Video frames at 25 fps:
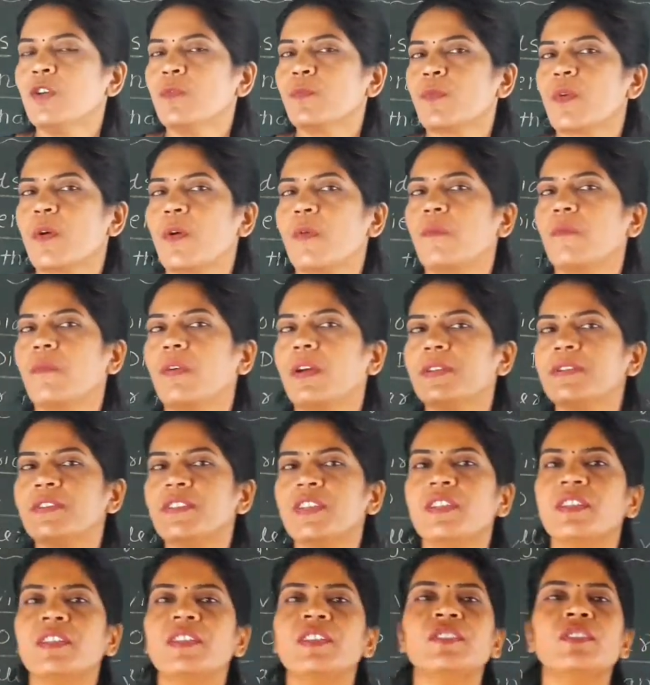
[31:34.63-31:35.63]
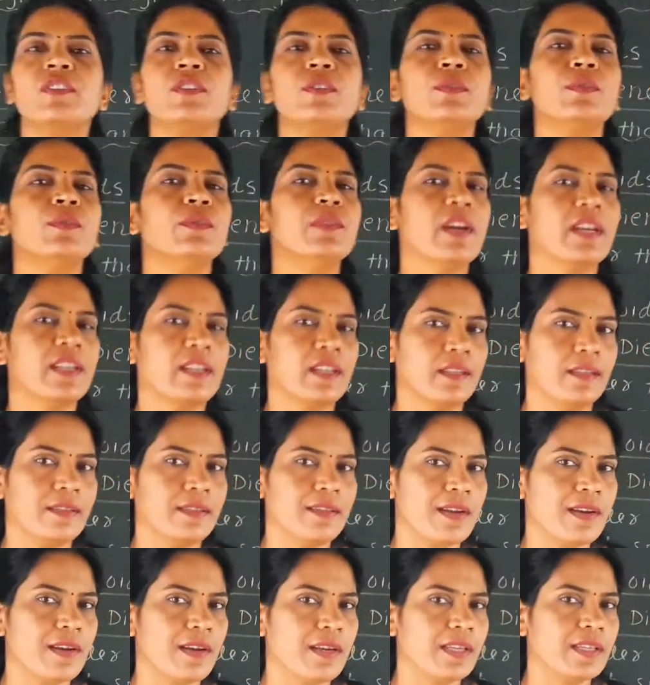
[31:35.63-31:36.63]
from one generation to the another
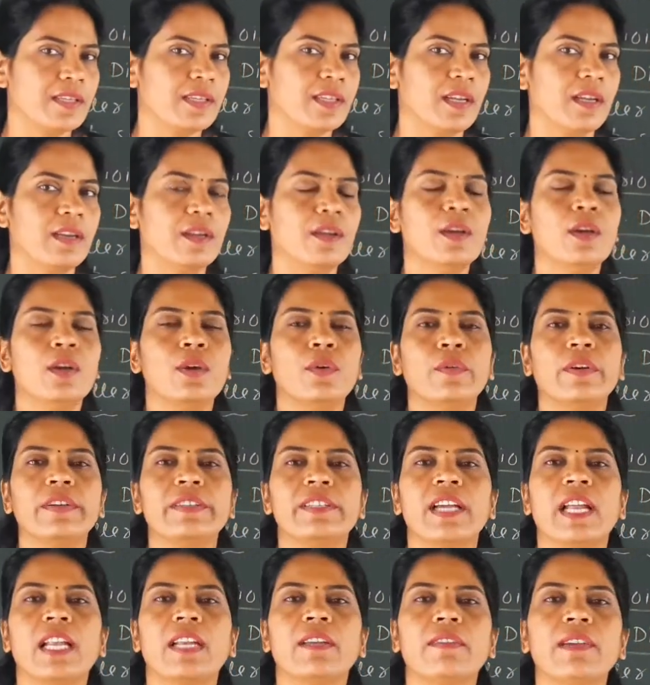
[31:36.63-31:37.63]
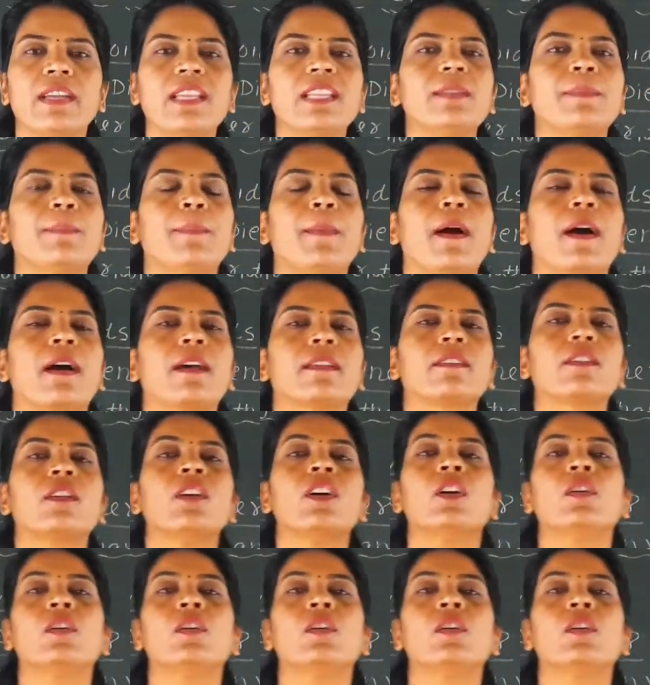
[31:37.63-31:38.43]
generation, which always pass